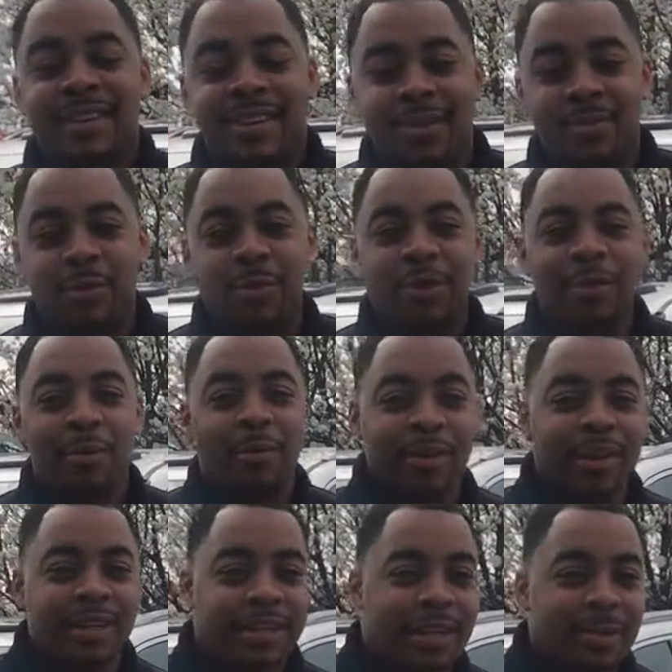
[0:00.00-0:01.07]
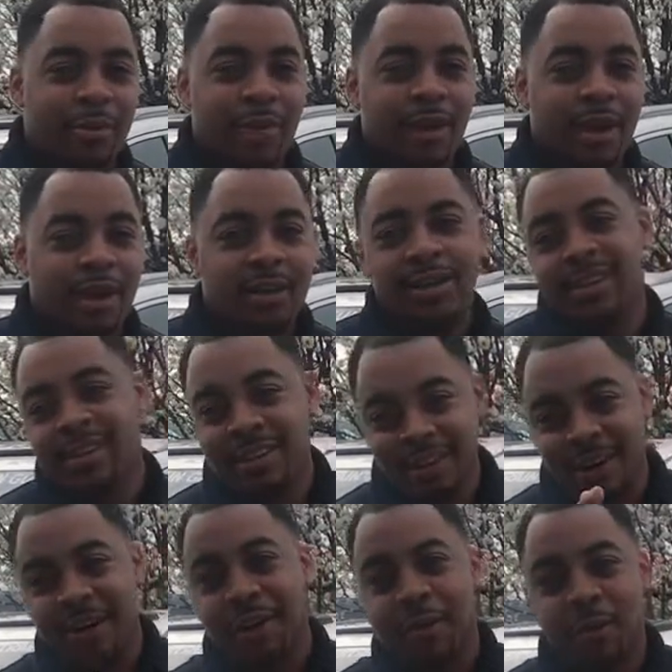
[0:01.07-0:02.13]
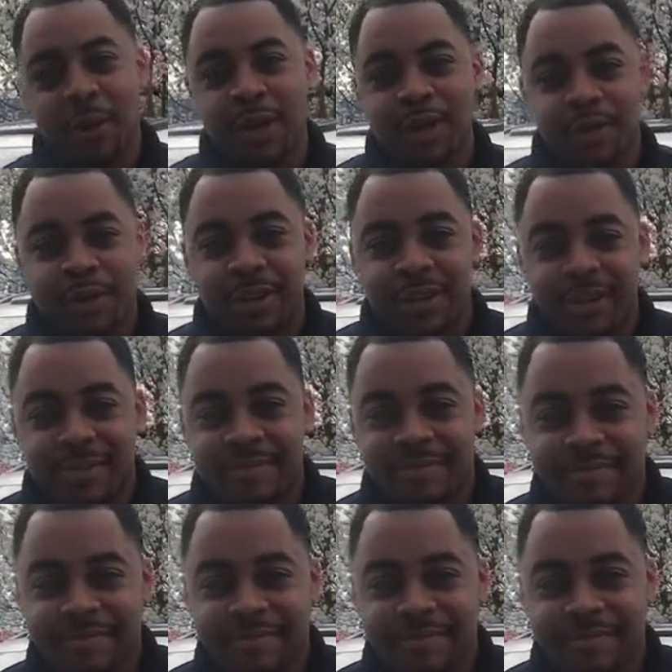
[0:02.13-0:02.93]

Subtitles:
And when you come on in to Tameron Honda, you're going to love the way you treat it.